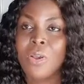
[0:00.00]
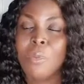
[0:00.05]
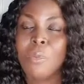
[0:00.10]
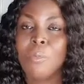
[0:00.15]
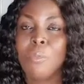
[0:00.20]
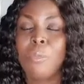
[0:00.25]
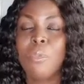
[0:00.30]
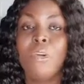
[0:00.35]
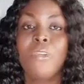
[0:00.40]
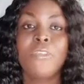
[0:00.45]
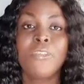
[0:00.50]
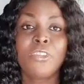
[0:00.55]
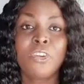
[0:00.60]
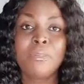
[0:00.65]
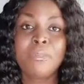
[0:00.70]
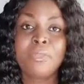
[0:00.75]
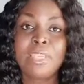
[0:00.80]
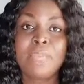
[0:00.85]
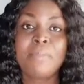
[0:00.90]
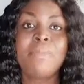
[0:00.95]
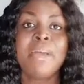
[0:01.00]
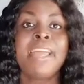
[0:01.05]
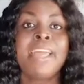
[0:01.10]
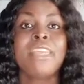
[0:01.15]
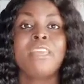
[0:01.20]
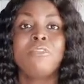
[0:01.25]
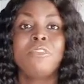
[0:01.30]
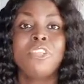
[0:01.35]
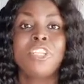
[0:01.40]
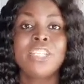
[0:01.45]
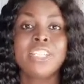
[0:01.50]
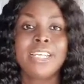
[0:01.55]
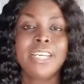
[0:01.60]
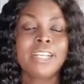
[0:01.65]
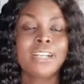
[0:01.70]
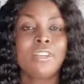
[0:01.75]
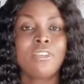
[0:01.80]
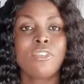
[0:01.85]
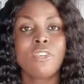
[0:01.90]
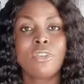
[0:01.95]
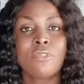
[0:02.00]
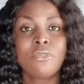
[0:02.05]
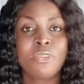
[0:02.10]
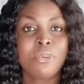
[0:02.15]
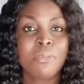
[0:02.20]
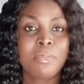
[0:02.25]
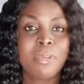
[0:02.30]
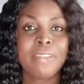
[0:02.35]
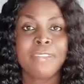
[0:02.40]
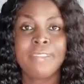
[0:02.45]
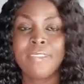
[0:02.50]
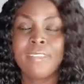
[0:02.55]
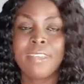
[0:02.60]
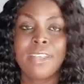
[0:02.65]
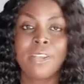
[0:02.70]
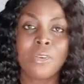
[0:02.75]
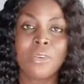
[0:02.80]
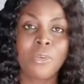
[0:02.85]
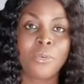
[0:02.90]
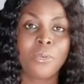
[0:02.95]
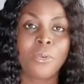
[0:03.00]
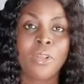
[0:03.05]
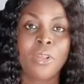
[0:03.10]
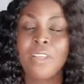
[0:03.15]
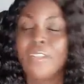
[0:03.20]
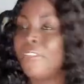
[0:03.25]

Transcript: Most of them are even jealous of you being single.